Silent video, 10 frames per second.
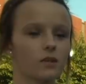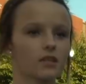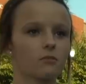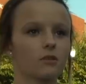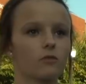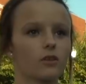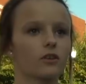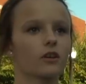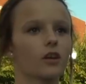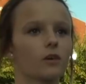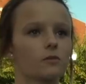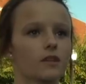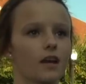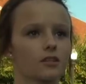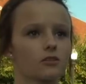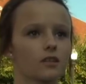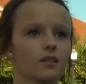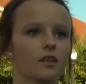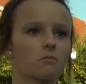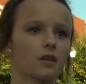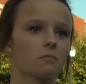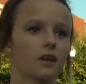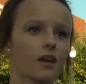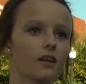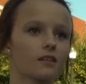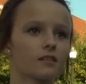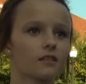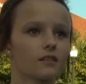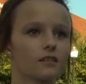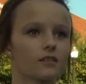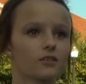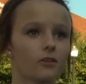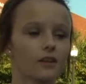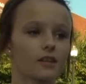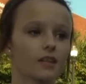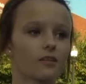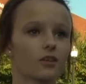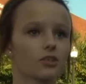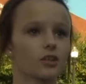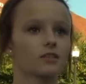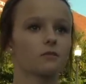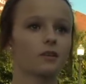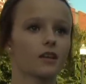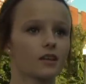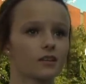beat them before they're going to go in with attitude that they can beat them again. So I think they have a good chance at winning.